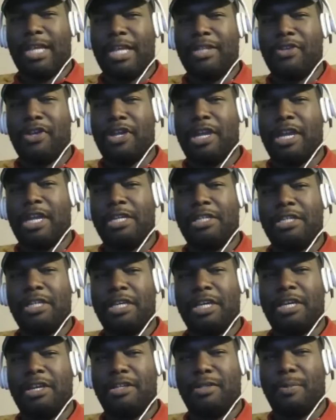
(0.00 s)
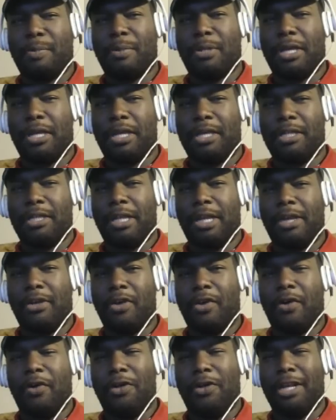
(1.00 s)
they're hinting at us playing like
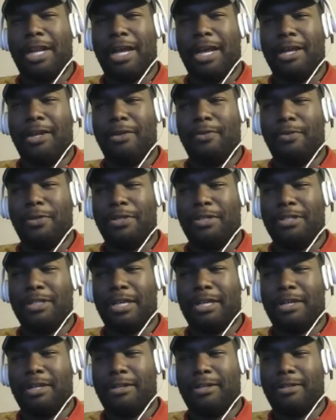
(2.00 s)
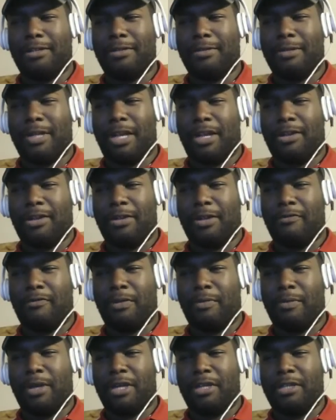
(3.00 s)
online with Sonic, like
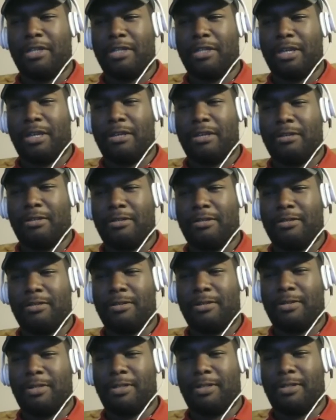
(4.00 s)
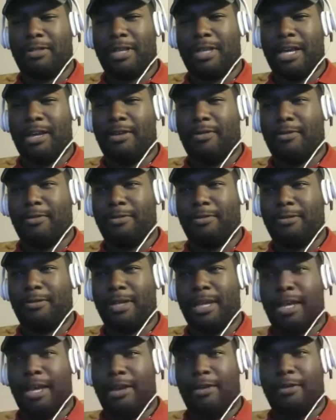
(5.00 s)
everybody's Sonic. I
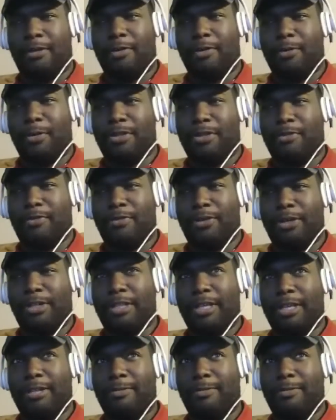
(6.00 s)
don't know what the fuck that